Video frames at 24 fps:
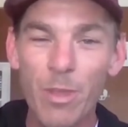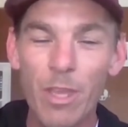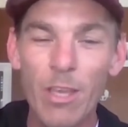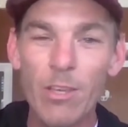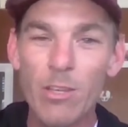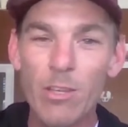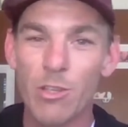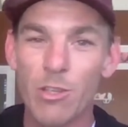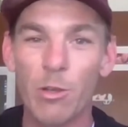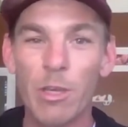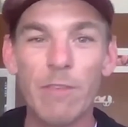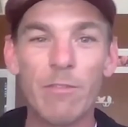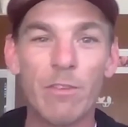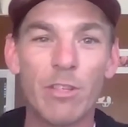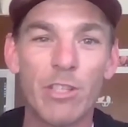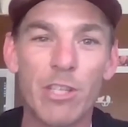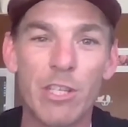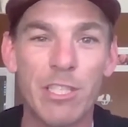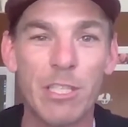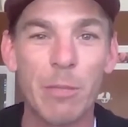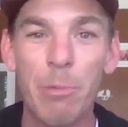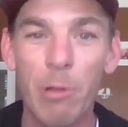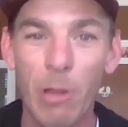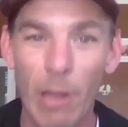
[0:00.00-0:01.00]
So even just
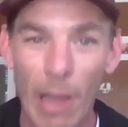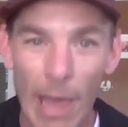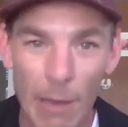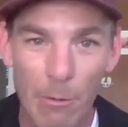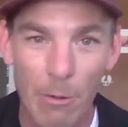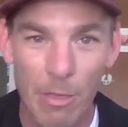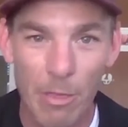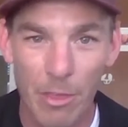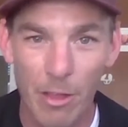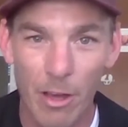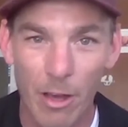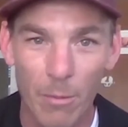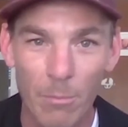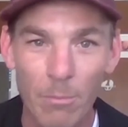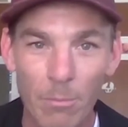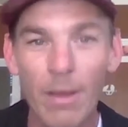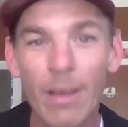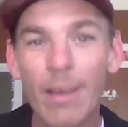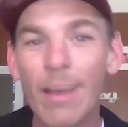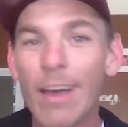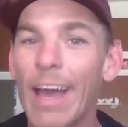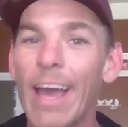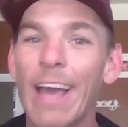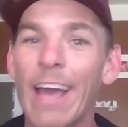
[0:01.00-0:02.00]
to play with them,
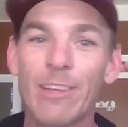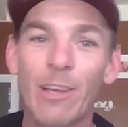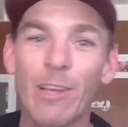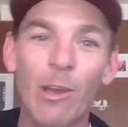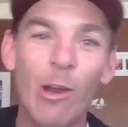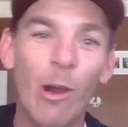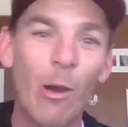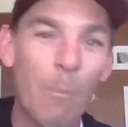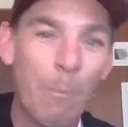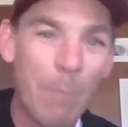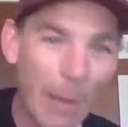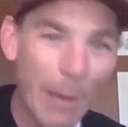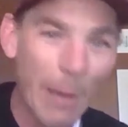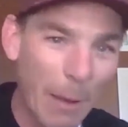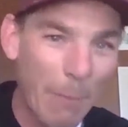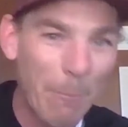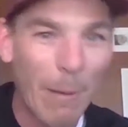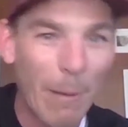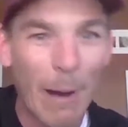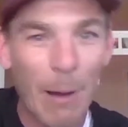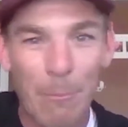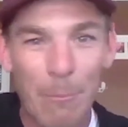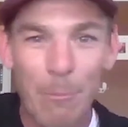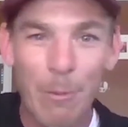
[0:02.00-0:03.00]
I had to go pick them
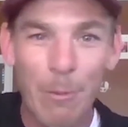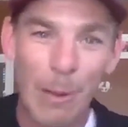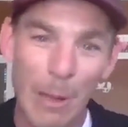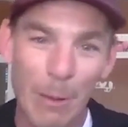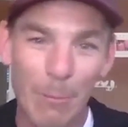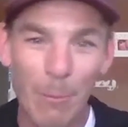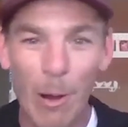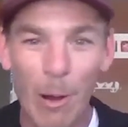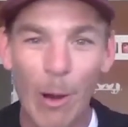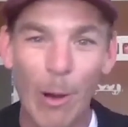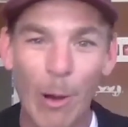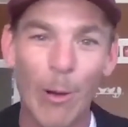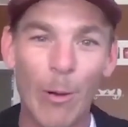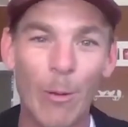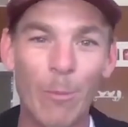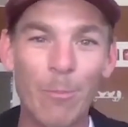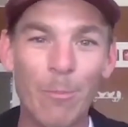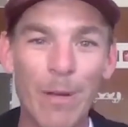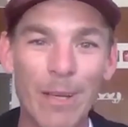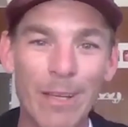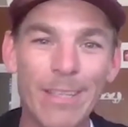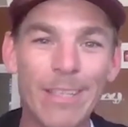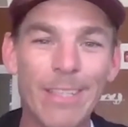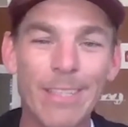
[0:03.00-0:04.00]
up, bring them home.
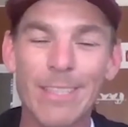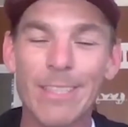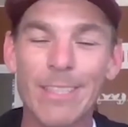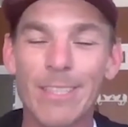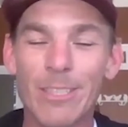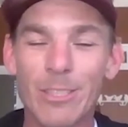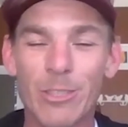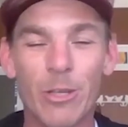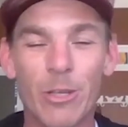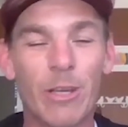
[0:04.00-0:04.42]
So it